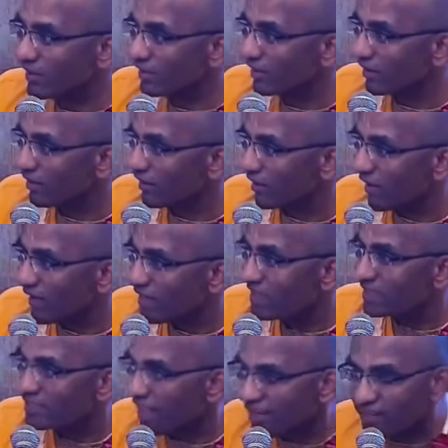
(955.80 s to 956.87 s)
with
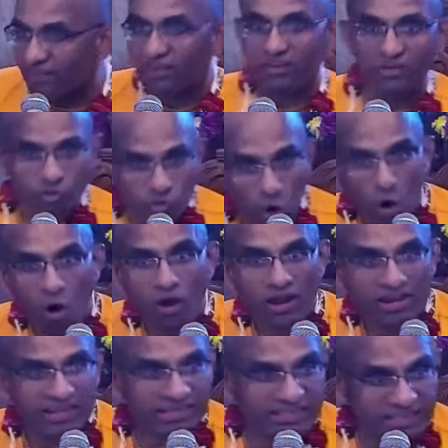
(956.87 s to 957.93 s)
insight and
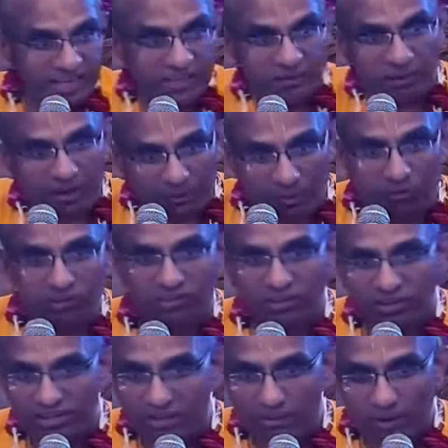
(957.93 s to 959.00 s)
joy and excitement about the
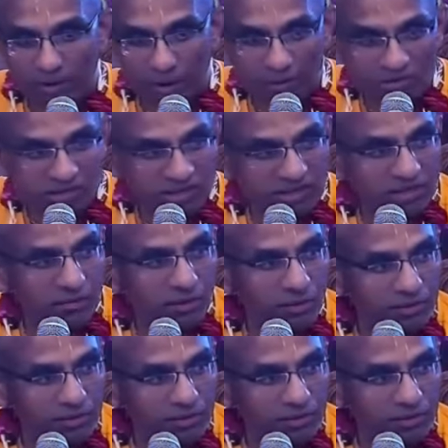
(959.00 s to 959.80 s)
studying, the, about studying the